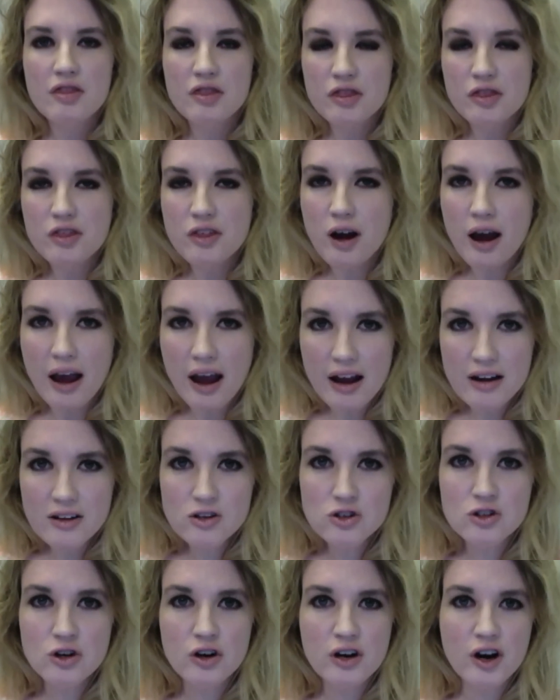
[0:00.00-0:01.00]
The
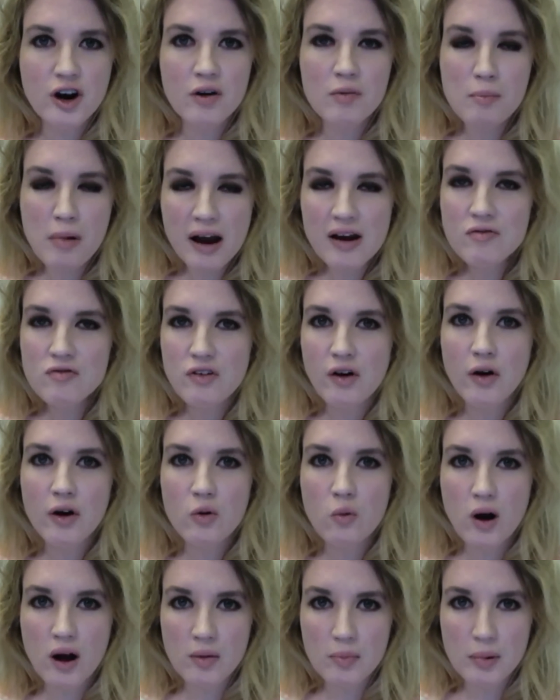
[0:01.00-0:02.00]
answer here might very
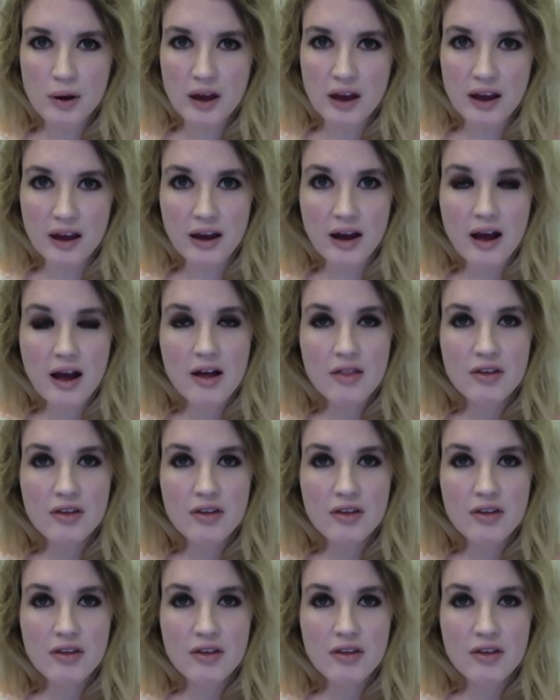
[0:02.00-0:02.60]
well be